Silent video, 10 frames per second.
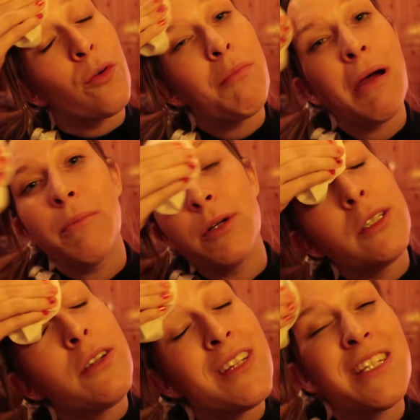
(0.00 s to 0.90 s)

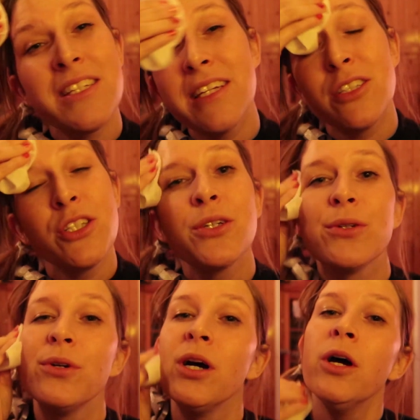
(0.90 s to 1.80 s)
Remember this year
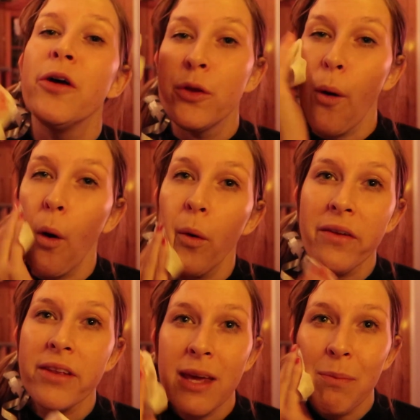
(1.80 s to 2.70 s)
to
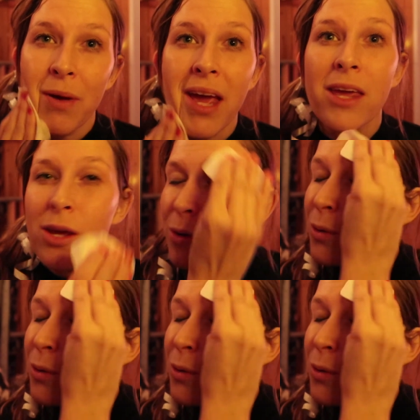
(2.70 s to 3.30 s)
always keep being